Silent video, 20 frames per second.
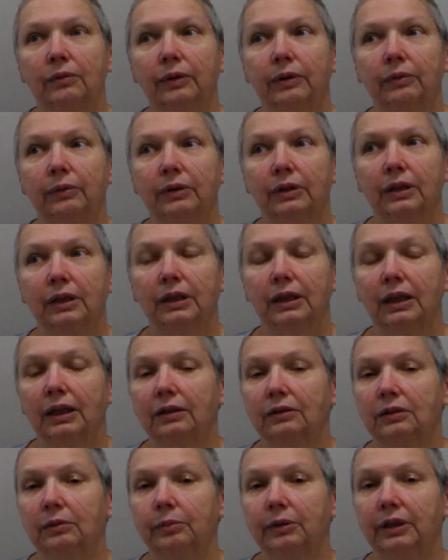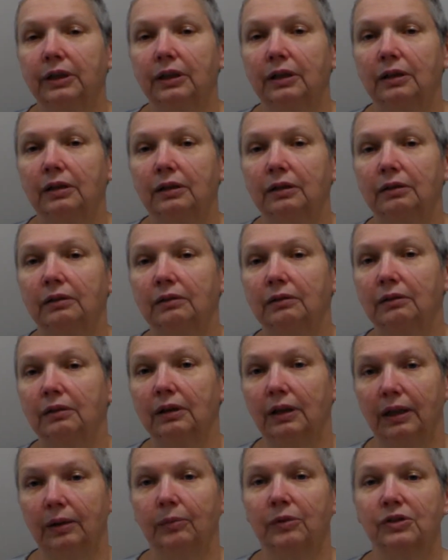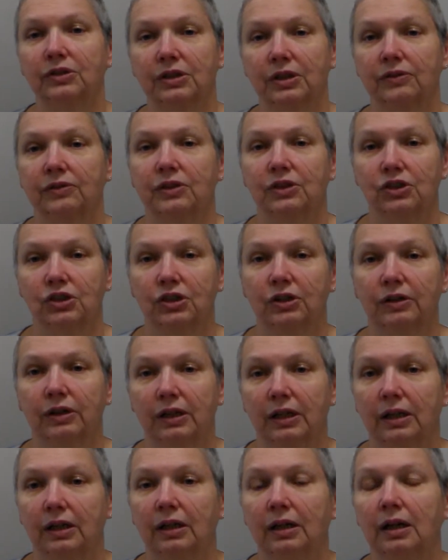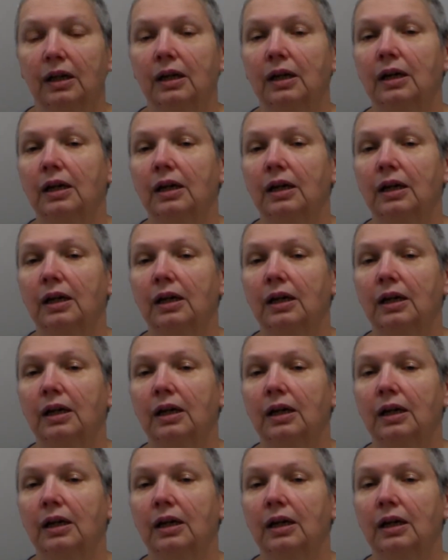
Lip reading: We were not allowed to claim ourselves as Cherokee.